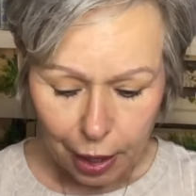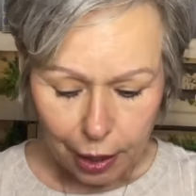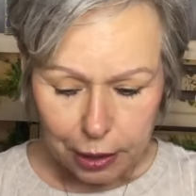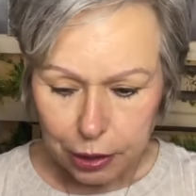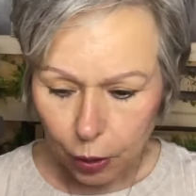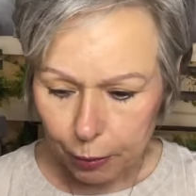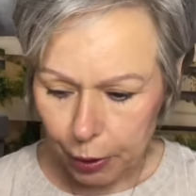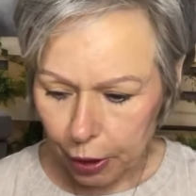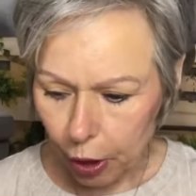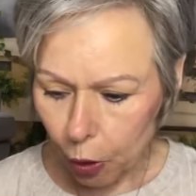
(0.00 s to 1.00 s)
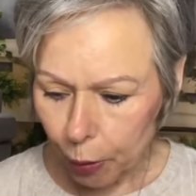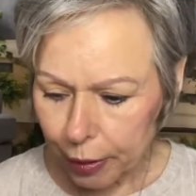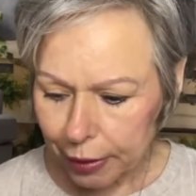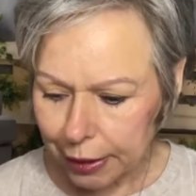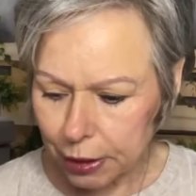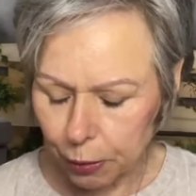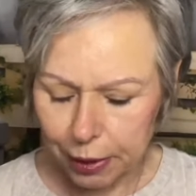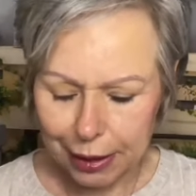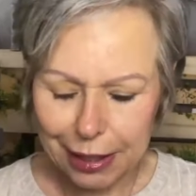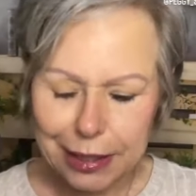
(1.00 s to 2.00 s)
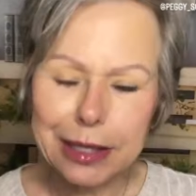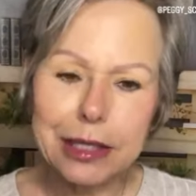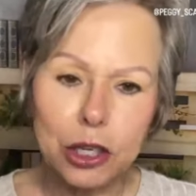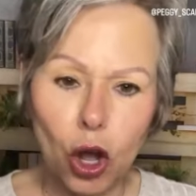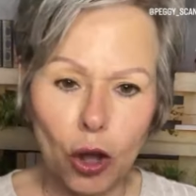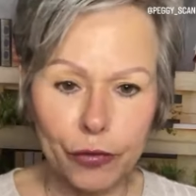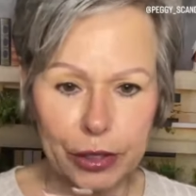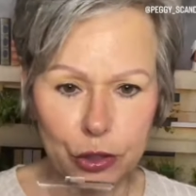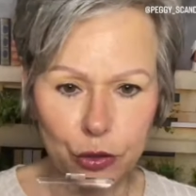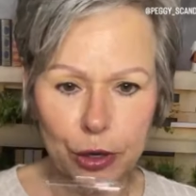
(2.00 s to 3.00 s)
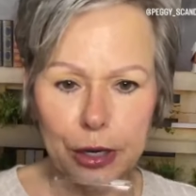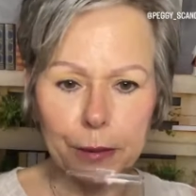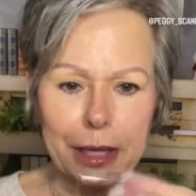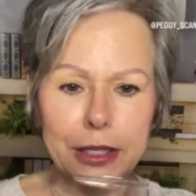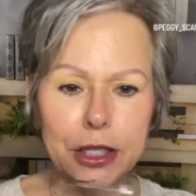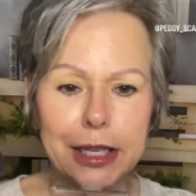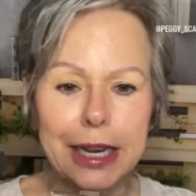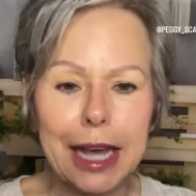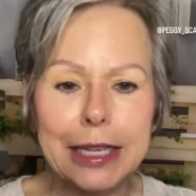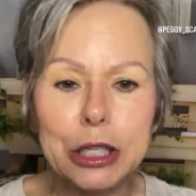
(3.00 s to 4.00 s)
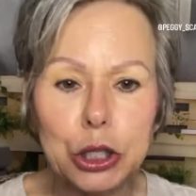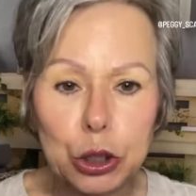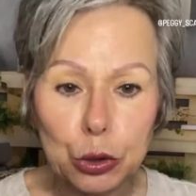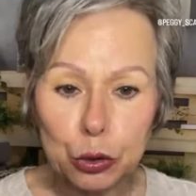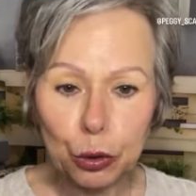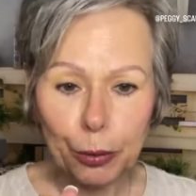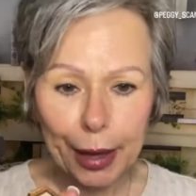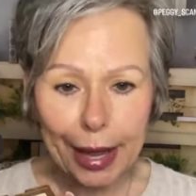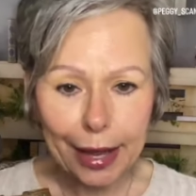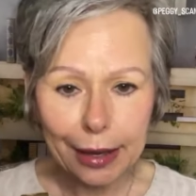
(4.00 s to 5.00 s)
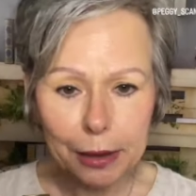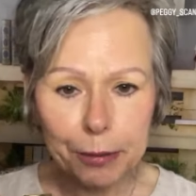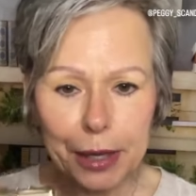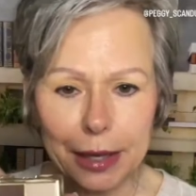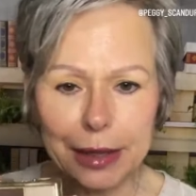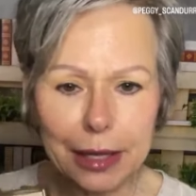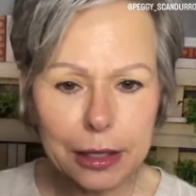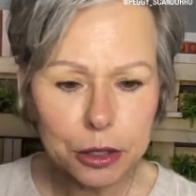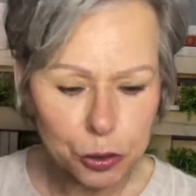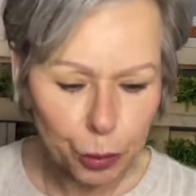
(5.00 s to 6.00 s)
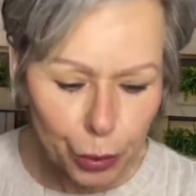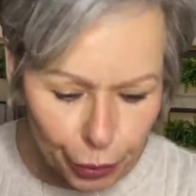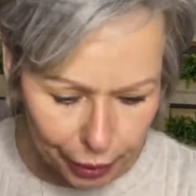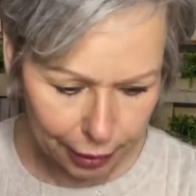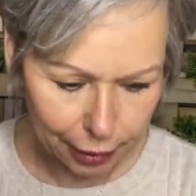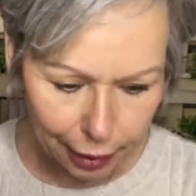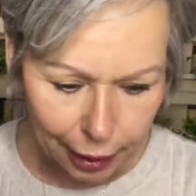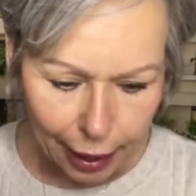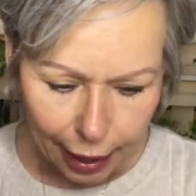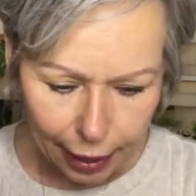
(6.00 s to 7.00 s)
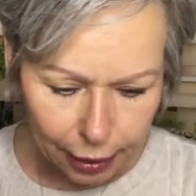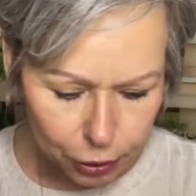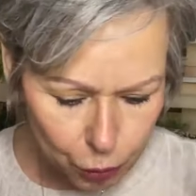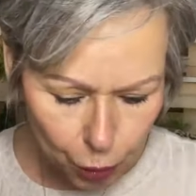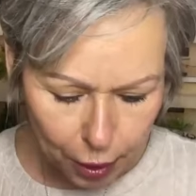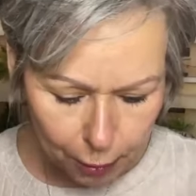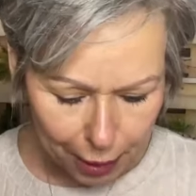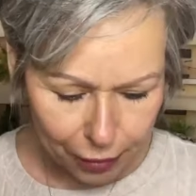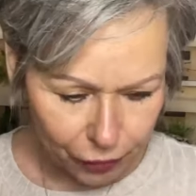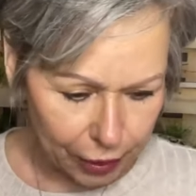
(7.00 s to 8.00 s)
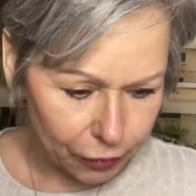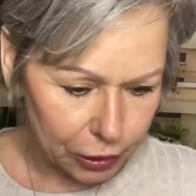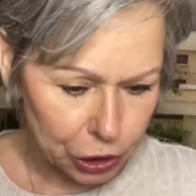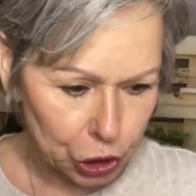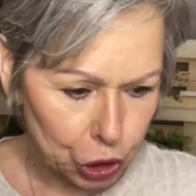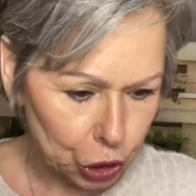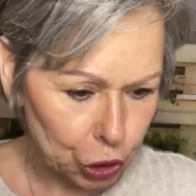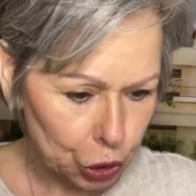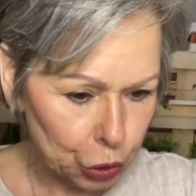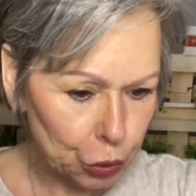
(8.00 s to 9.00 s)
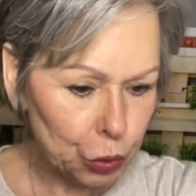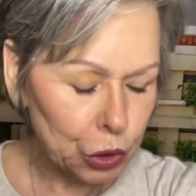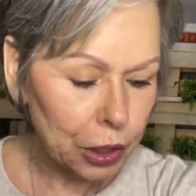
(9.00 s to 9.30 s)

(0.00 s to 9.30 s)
So I'm going to open this one. This is Coffee Dream. It's a nice neutral palette, but I think it's pretty. And it's one of my favorites to use.